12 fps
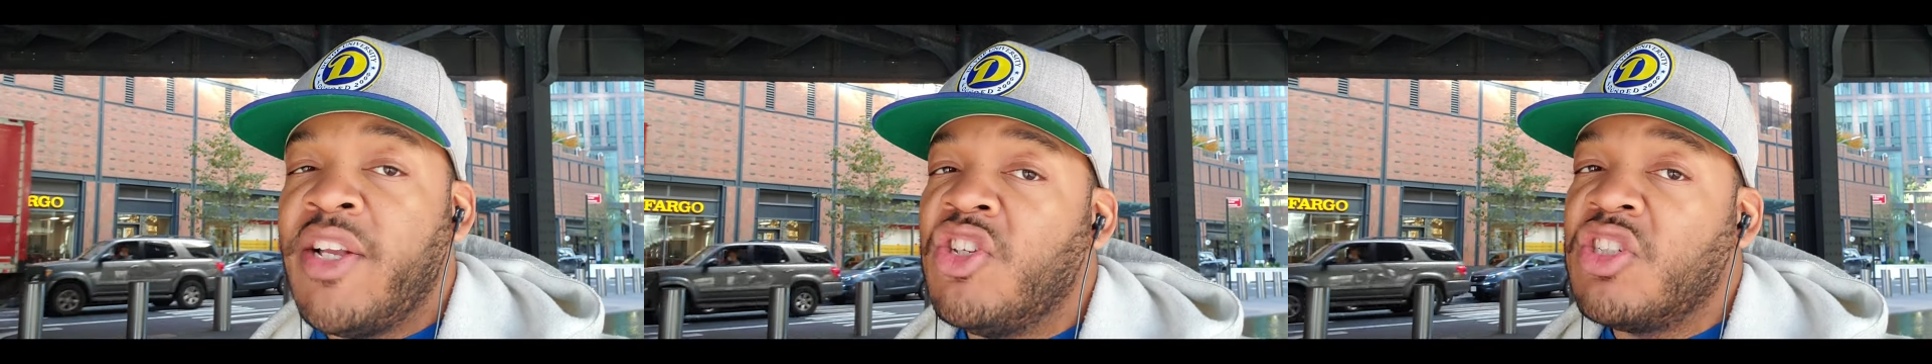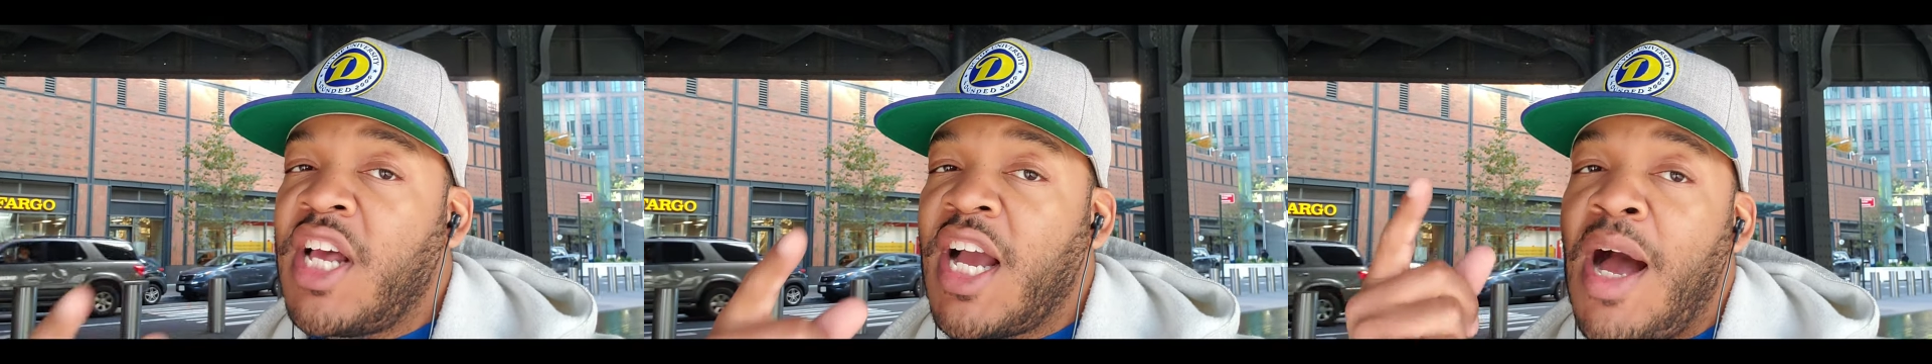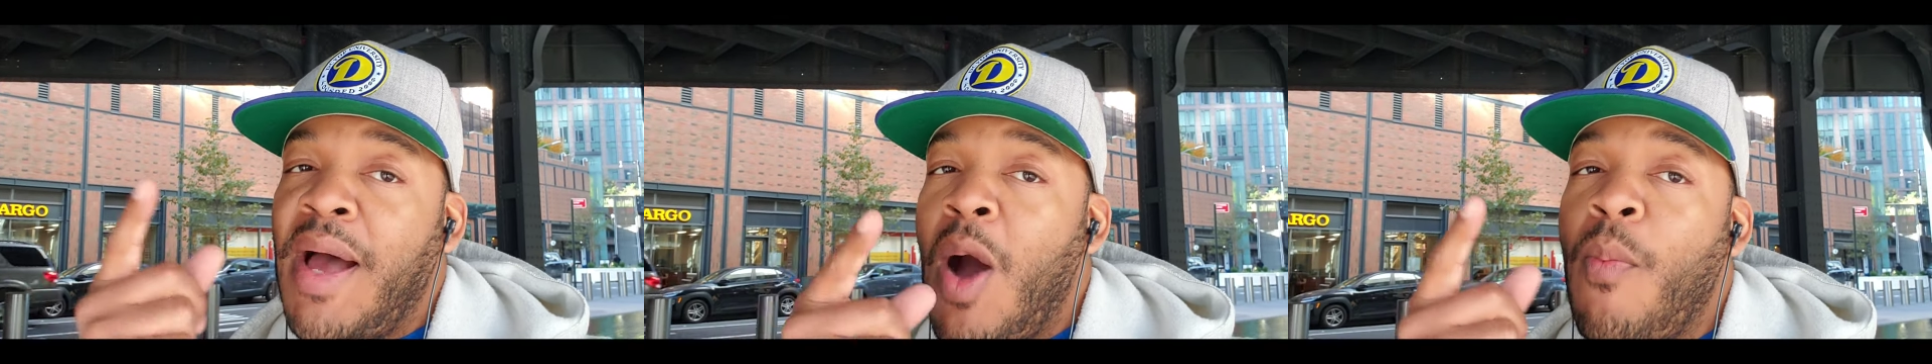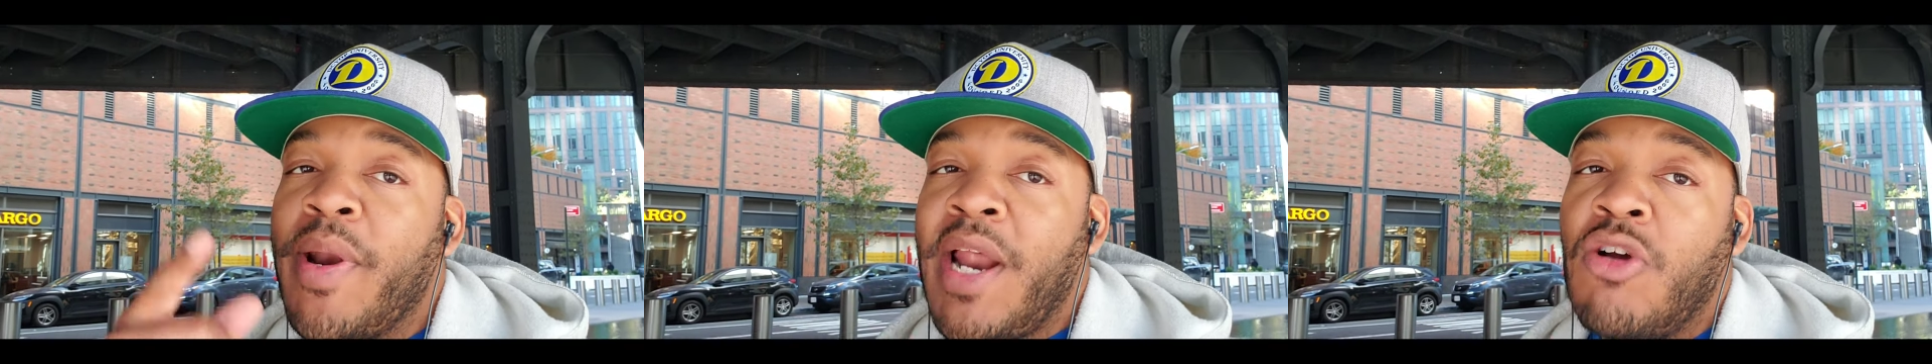right, just like I'm
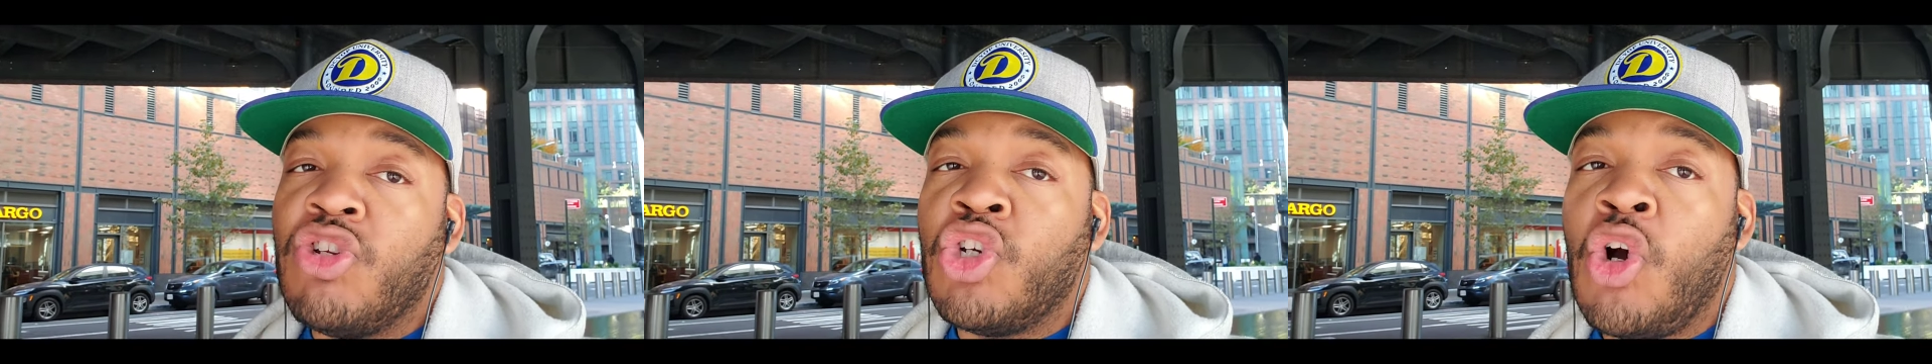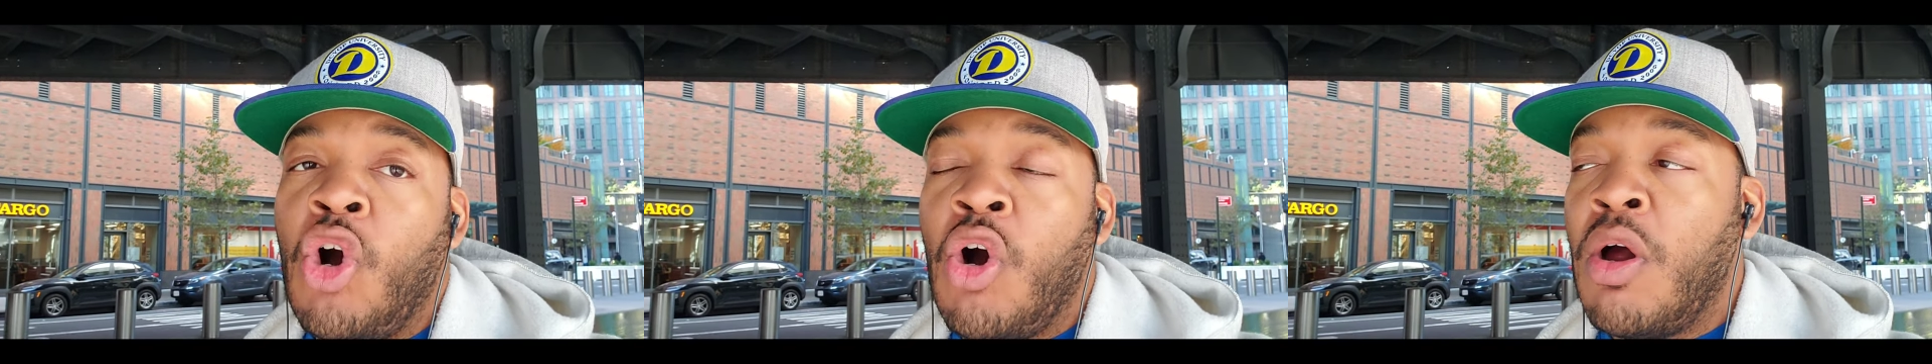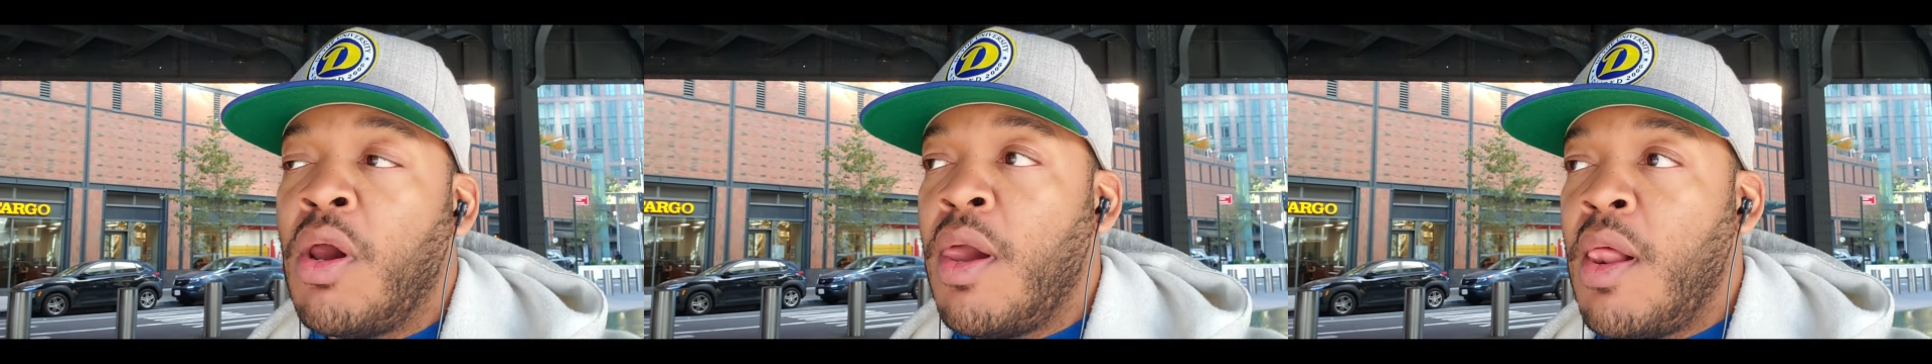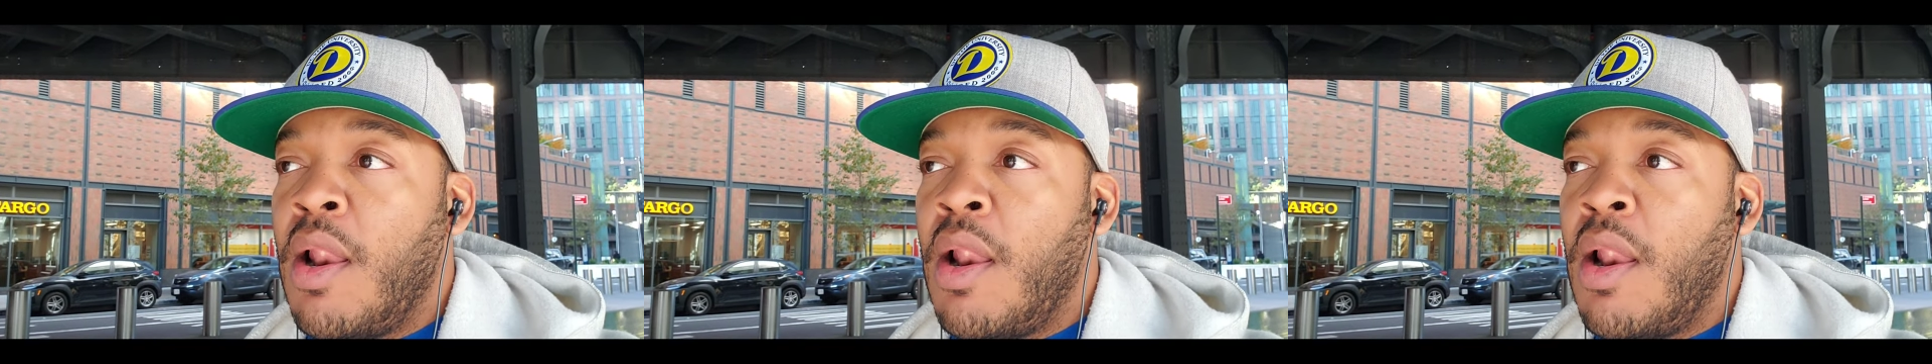helping out y'all